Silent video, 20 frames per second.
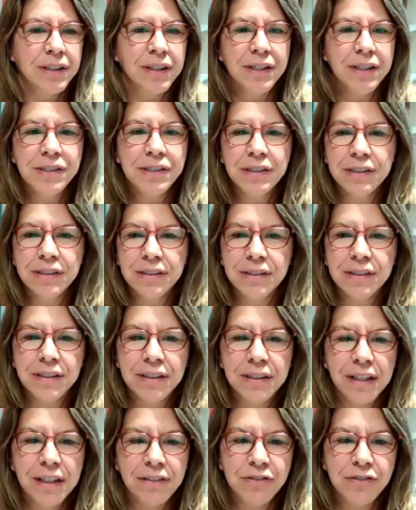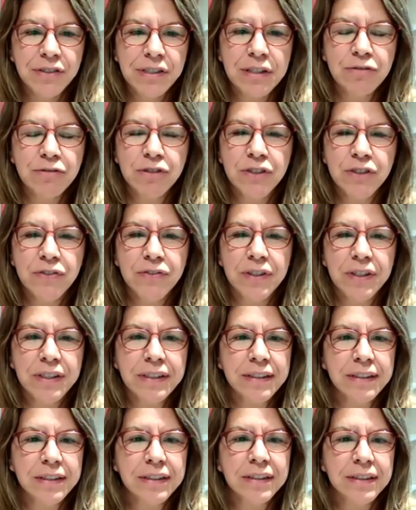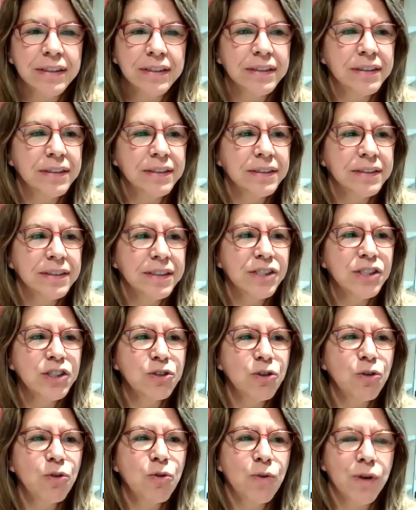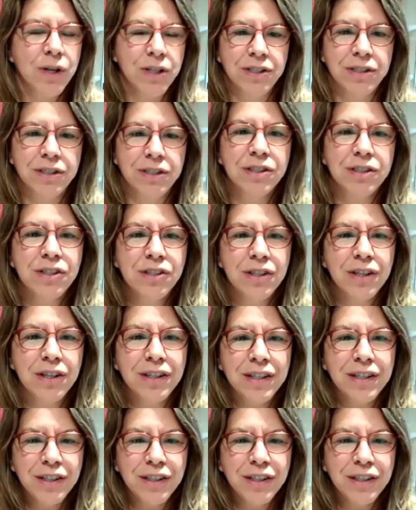I think everything was very clear. There's no questions.